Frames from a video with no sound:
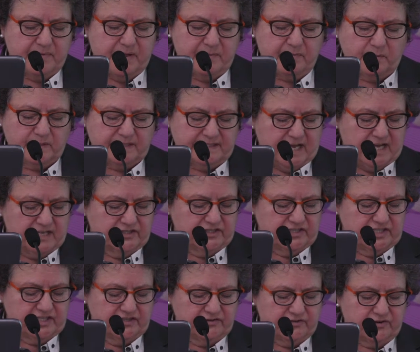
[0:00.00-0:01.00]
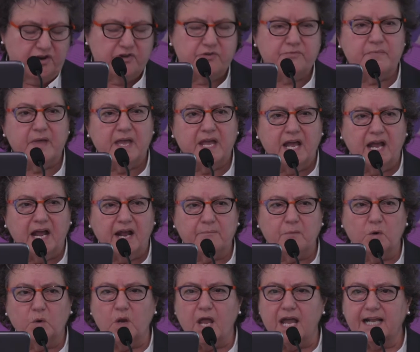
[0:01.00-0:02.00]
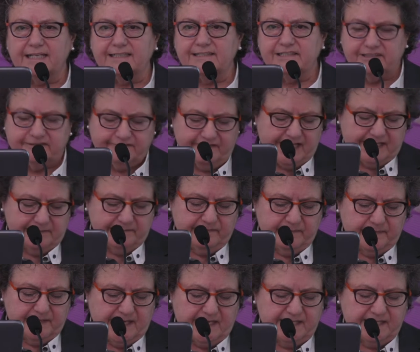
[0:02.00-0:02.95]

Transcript: people with Down syndrome are more likely to develop